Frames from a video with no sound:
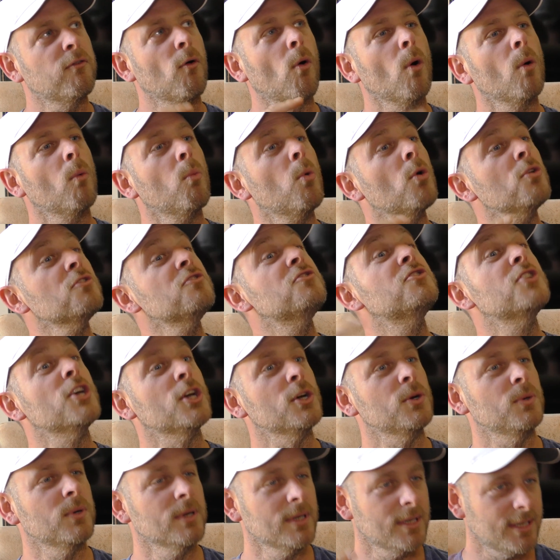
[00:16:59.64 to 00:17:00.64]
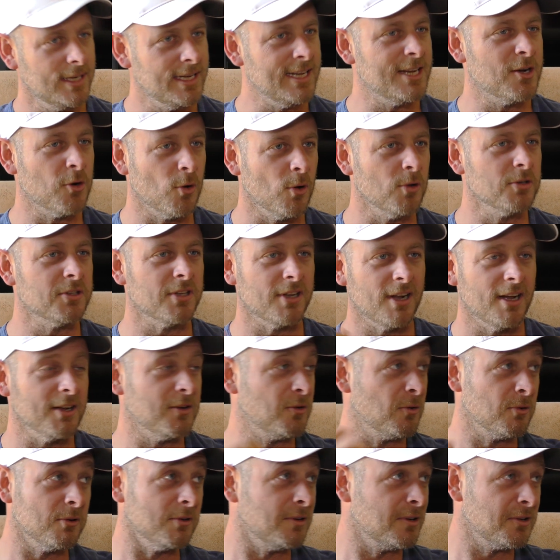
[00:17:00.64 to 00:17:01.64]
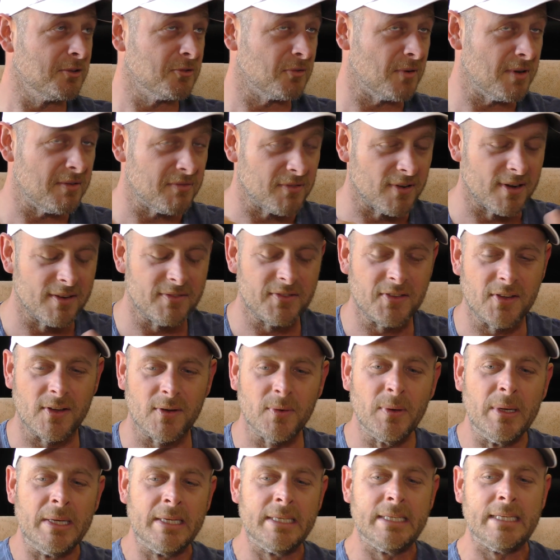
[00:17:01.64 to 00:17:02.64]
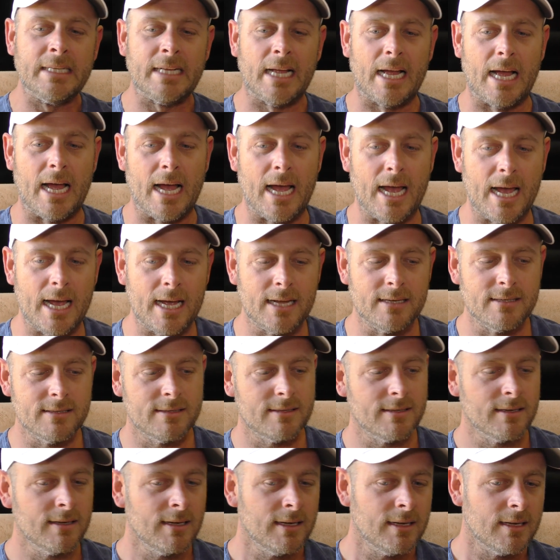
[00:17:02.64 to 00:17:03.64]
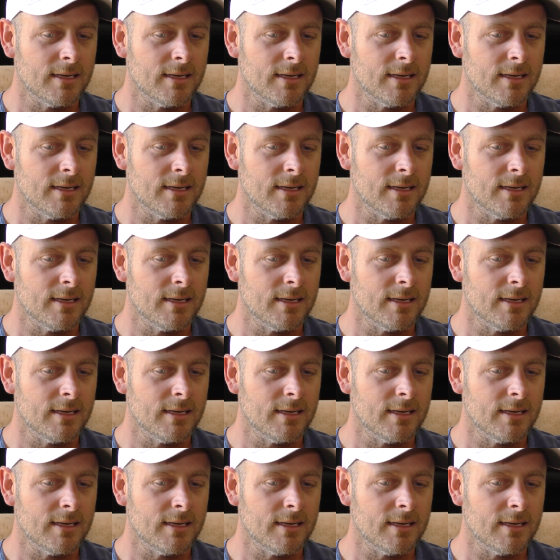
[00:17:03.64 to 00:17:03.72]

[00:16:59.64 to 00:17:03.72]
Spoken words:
3-4-1-2, he calls it. I call it a 3-5-2. And